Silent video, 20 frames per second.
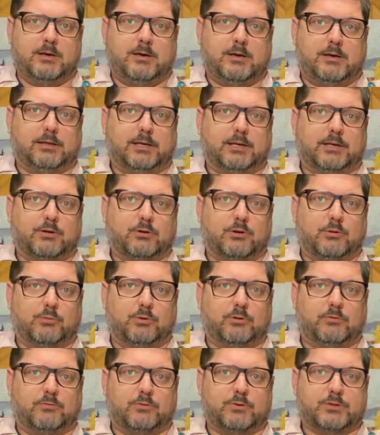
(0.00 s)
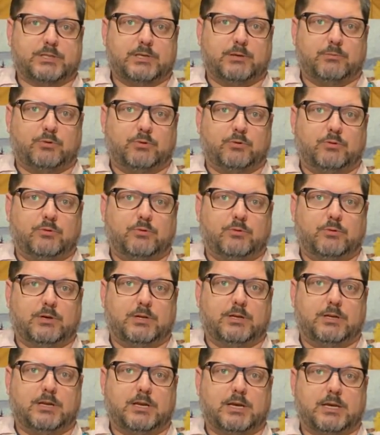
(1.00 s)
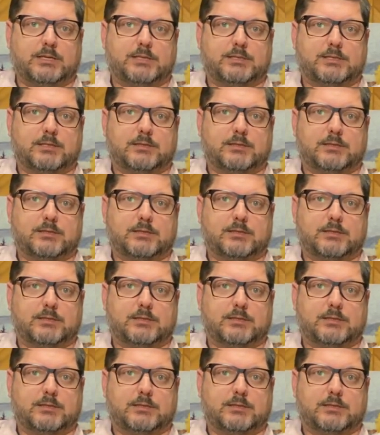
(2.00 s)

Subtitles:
Like normal, first time through, nice